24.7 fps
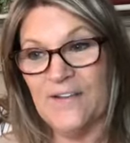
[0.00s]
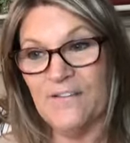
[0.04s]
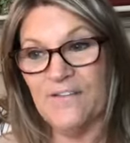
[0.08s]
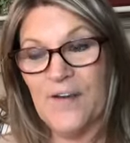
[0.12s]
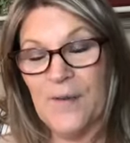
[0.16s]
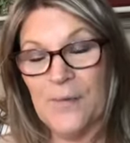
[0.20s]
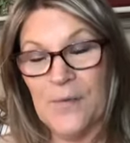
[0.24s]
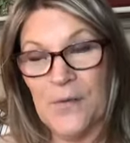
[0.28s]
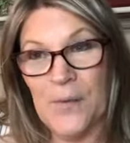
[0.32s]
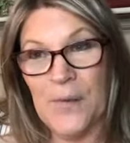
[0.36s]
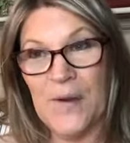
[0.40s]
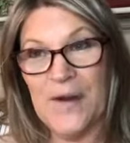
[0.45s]

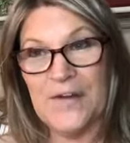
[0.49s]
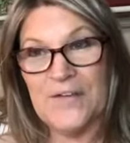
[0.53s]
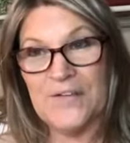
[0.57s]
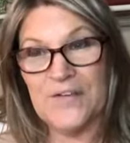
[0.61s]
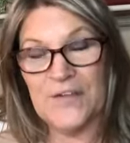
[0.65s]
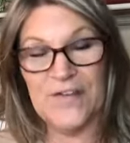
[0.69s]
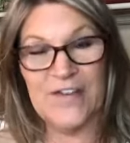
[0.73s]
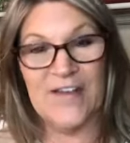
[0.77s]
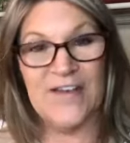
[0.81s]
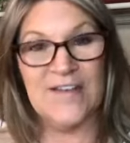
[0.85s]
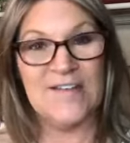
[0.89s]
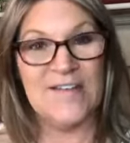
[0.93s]
February
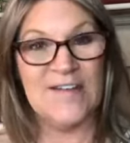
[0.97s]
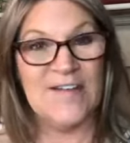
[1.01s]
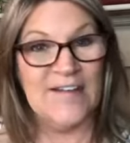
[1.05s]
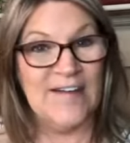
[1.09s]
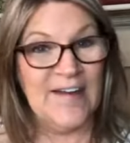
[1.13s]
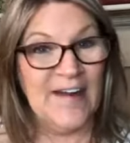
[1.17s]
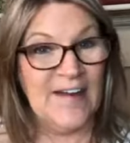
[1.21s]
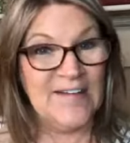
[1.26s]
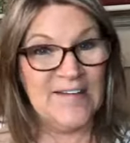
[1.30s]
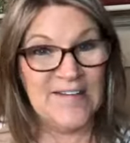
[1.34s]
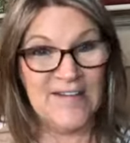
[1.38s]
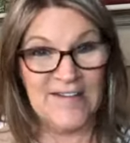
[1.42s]

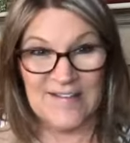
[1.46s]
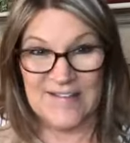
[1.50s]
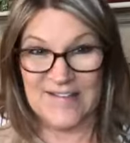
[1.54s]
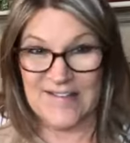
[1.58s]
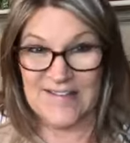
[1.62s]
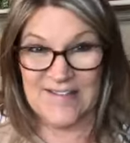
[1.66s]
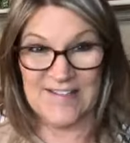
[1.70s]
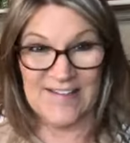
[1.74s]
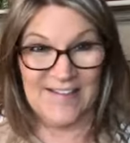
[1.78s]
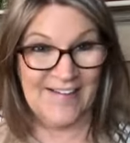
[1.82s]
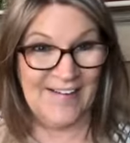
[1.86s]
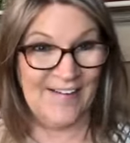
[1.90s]
2019 is
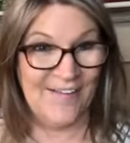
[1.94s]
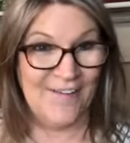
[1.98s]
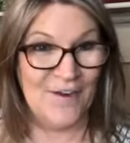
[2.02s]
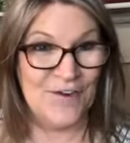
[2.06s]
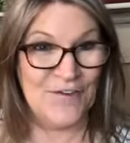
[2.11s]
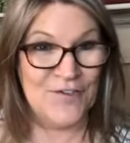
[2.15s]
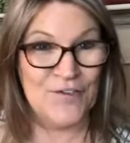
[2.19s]
still in there.